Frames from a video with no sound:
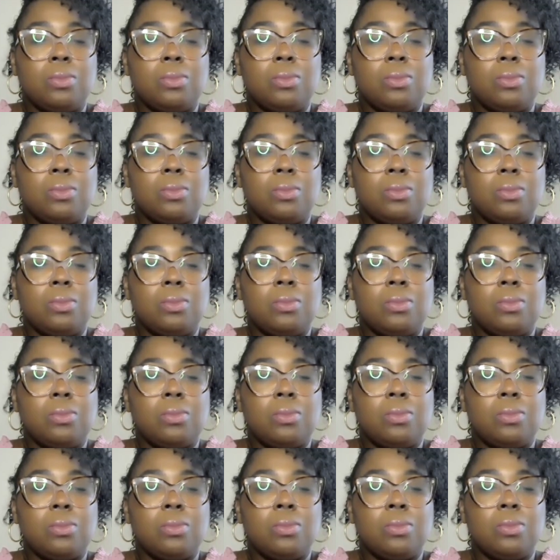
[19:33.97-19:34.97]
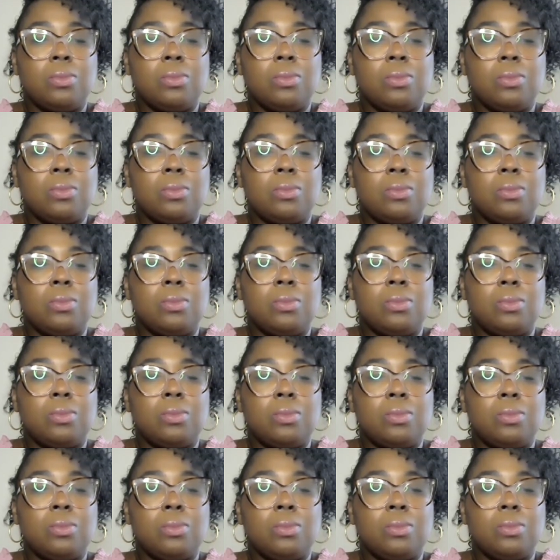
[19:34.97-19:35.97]

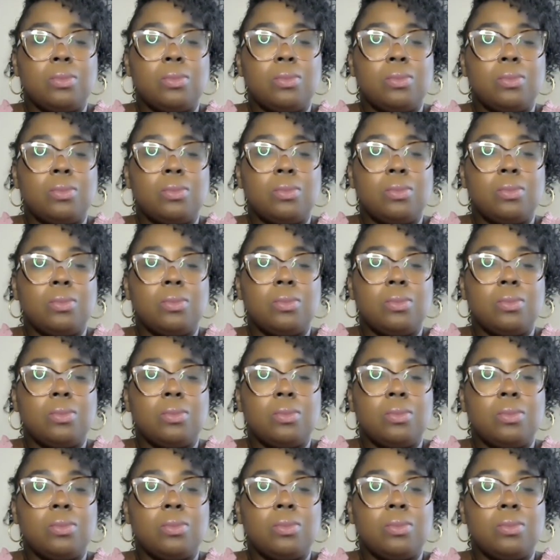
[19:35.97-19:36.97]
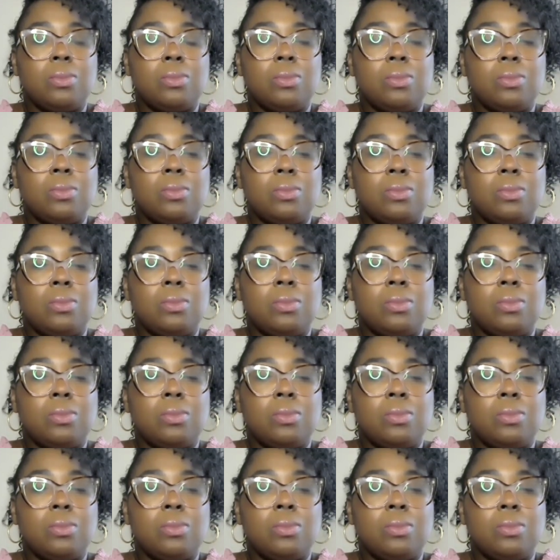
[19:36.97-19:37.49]
[no speech]